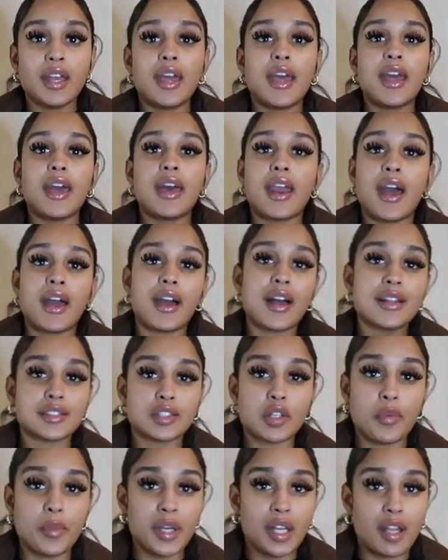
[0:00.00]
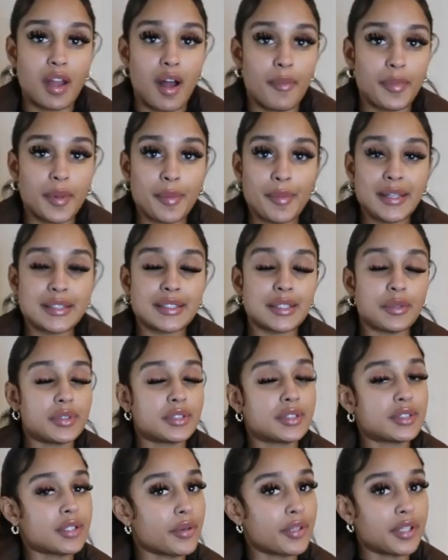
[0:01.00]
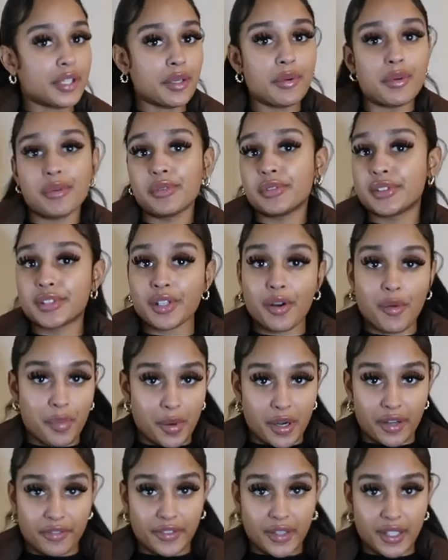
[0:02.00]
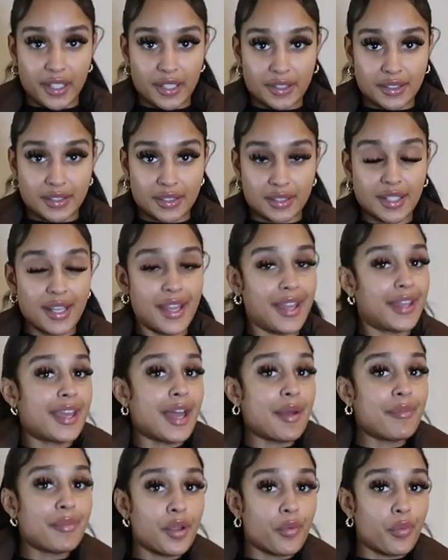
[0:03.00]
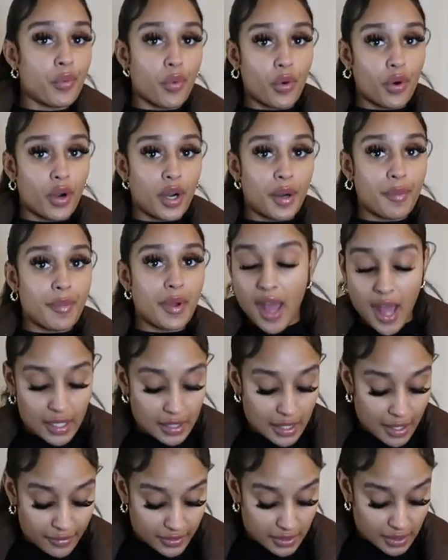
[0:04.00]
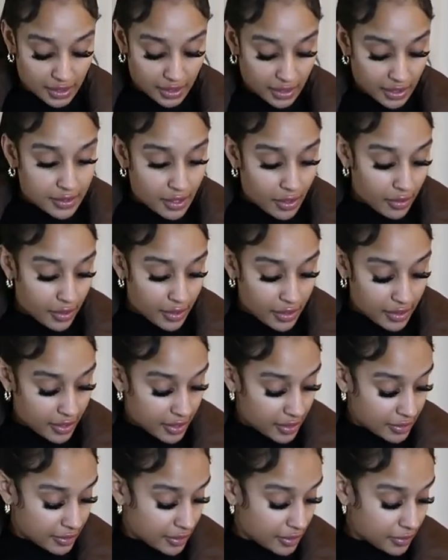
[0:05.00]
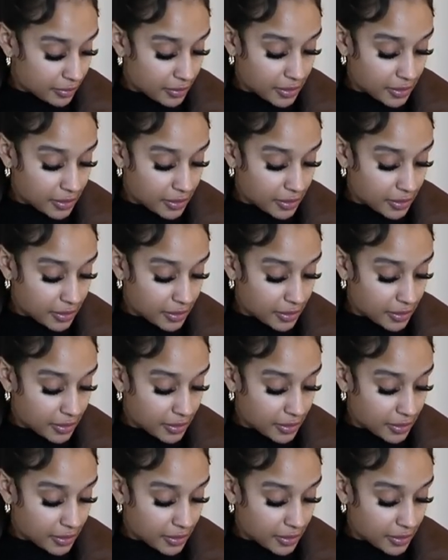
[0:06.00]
and I got so many compliments. It was so cute. It was so perfect. It kept me warm. I loved it. So this is